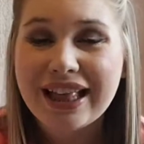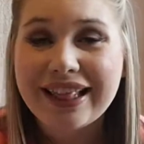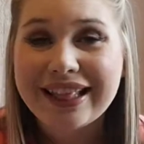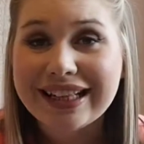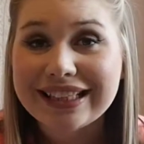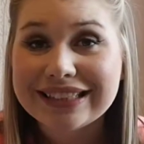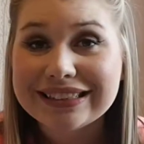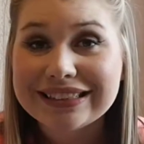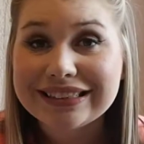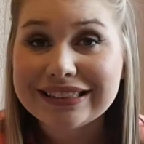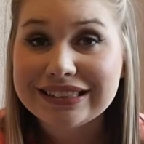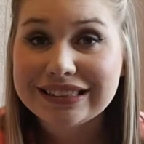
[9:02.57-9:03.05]

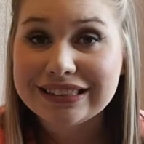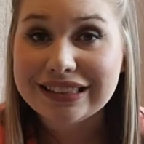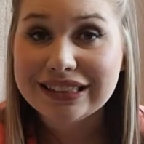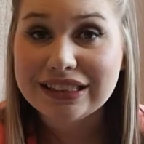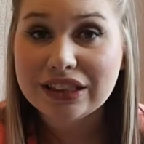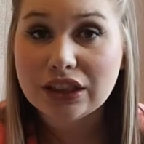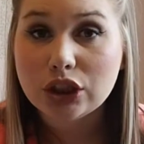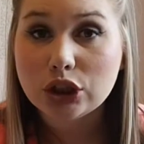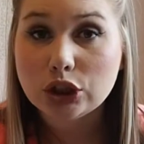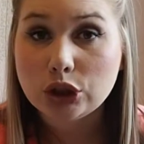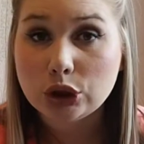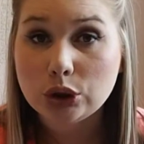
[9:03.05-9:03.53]
That's
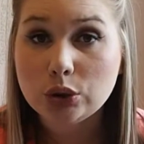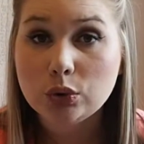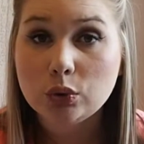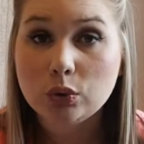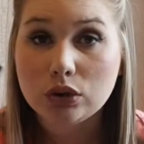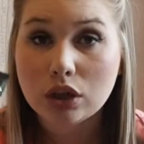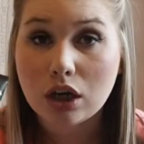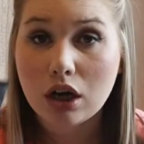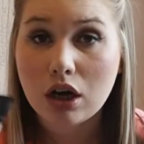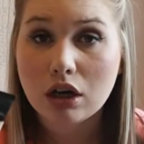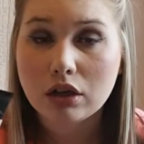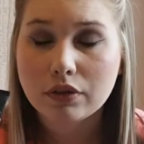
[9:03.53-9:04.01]
still too
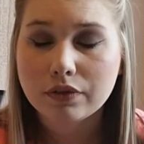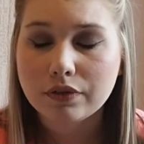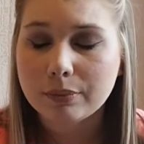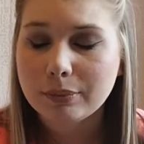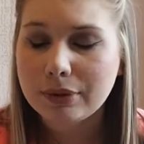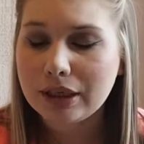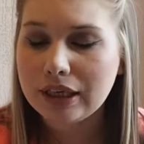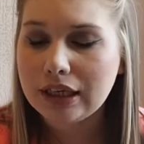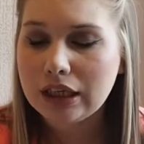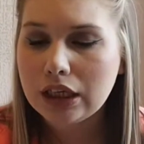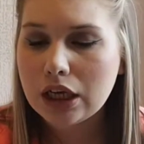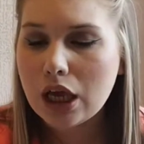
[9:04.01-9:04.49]
dark for
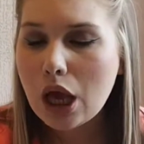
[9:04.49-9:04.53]
me,